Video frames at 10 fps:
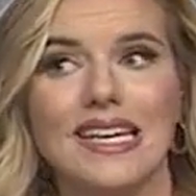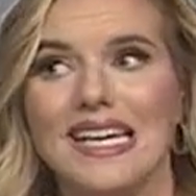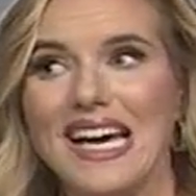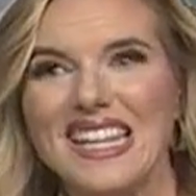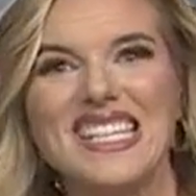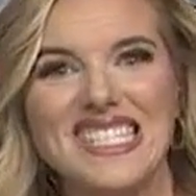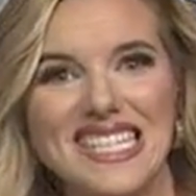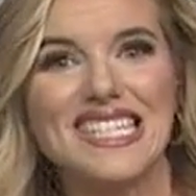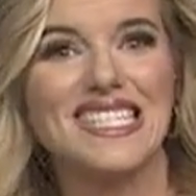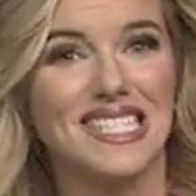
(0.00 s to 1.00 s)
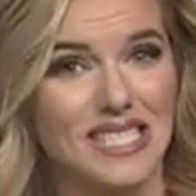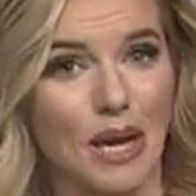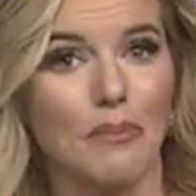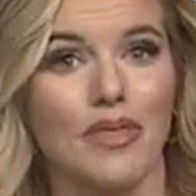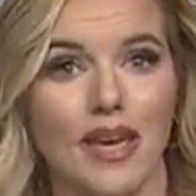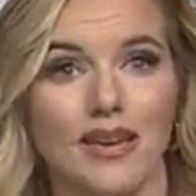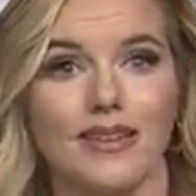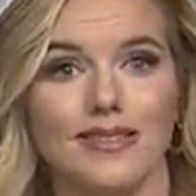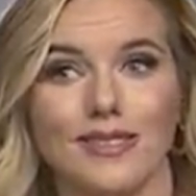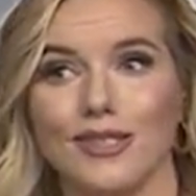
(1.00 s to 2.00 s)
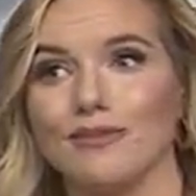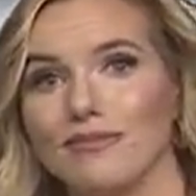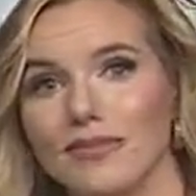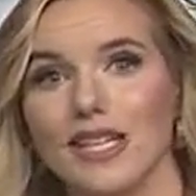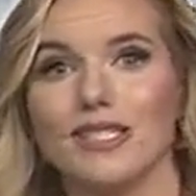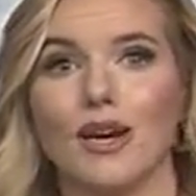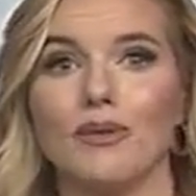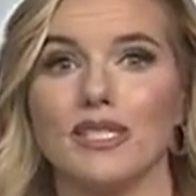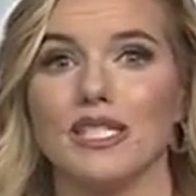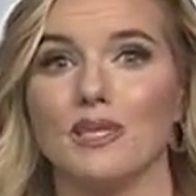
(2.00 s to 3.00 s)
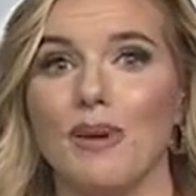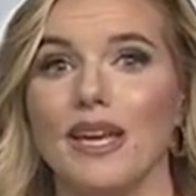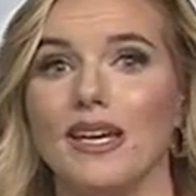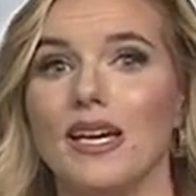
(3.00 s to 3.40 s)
at least it is something. And so that's always a spin,